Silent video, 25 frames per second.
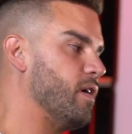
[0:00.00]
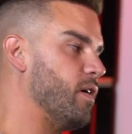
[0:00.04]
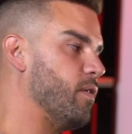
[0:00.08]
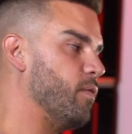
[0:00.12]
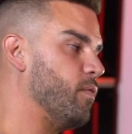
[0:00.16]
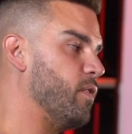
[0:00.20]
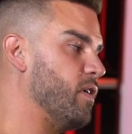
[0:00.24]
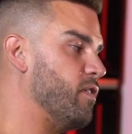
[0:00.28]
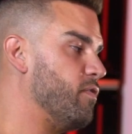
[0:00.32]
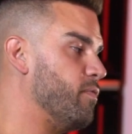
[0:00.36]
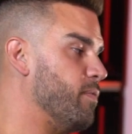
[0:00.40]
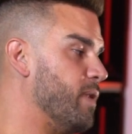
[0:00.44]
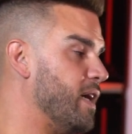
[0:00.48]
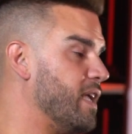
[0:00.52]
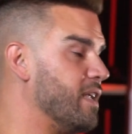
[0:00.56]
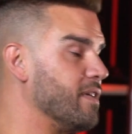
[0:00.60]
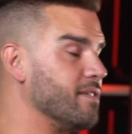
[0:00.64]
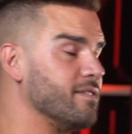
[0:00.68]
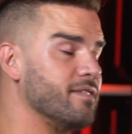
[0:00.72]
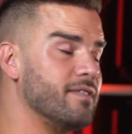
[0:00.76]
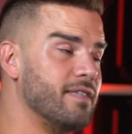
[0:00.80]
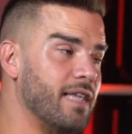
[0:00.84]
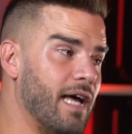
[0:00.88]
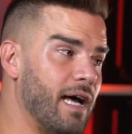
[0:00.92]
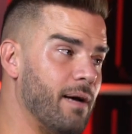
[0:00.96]
We've made a
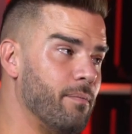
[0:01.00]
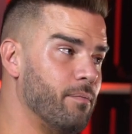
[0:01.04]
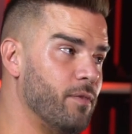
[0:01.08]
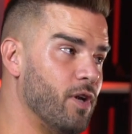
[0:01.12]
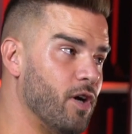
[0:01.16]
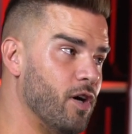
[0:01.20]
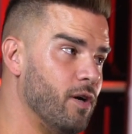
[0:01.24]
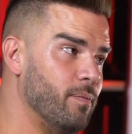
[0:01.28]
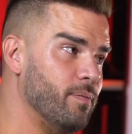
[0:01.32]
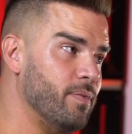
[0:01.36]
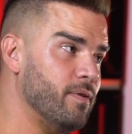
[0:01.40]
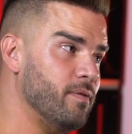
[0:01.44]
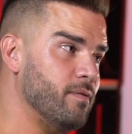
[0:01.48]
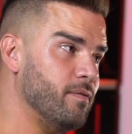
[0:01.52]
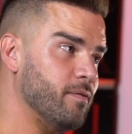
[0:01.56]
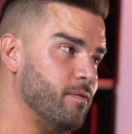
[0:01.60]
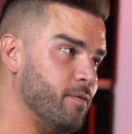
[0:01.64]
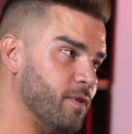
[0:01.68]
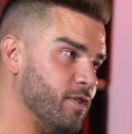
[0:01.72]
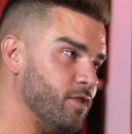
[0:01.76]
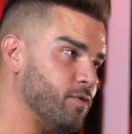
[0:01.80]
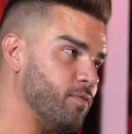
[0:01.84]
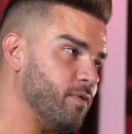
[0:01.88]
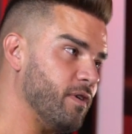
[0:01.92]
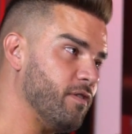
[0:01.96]
Stam knob,
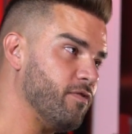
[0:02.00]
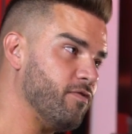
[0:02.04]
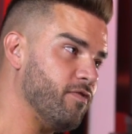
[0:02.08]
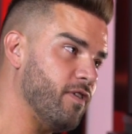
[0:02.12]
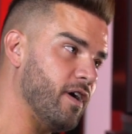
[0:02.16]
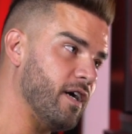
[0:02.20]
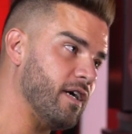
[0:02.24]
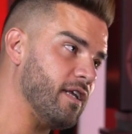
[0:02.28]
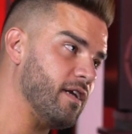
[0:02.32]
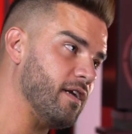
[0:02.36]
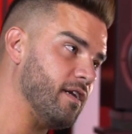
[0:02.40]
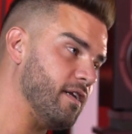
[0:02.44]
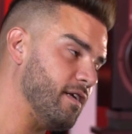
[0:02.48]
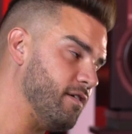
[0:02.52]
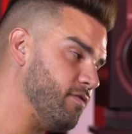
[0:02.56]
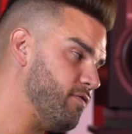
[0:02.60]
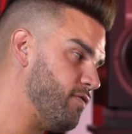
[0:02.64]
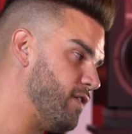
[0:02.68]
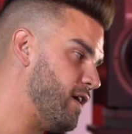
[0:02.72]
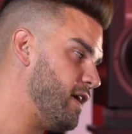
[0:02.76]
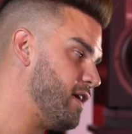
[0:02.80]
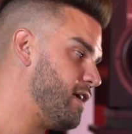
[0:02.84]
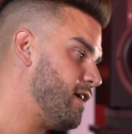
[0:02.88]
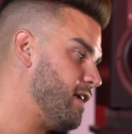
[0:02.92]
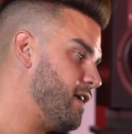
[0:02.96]
which we finally
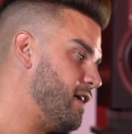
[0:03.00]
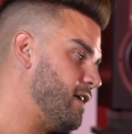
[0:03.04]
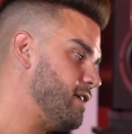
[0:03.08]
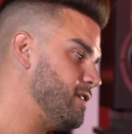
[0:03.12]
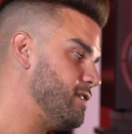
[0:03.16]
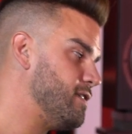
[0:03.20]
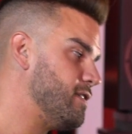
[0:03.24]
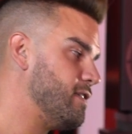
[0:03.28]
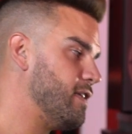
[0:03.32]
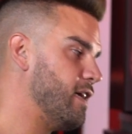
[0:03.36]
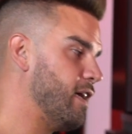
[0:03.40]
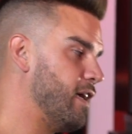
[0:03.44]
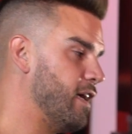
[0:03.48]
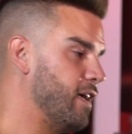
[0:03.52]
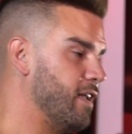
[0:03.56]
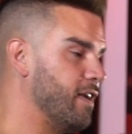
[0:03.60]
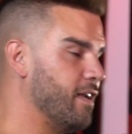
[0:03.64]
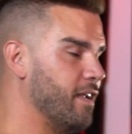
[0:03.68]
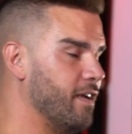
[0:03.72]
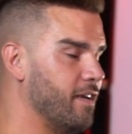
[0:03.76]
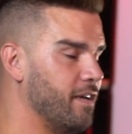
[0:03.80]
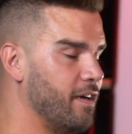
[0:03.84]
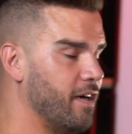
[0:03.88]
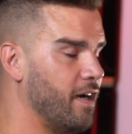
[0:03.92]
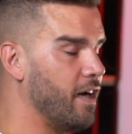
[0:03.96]
finalized, and
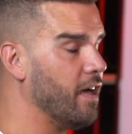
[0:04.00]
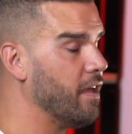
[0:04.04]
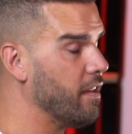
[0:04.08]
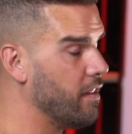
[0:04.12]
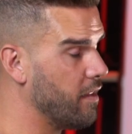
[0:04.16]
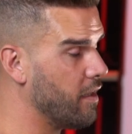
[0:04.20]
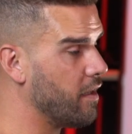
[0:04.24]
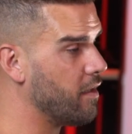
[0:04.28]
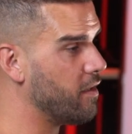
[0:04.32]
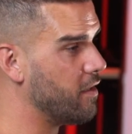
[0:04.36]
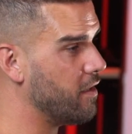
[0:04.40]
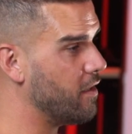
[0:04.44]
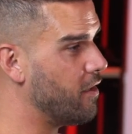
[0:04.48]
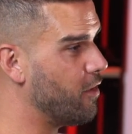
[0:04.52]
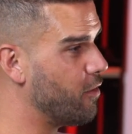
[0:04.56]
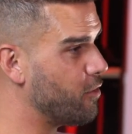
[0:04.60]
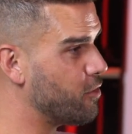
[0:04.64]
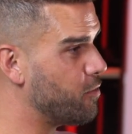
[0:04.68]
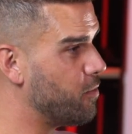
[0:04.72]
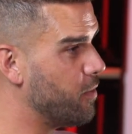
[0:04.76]
I think it looks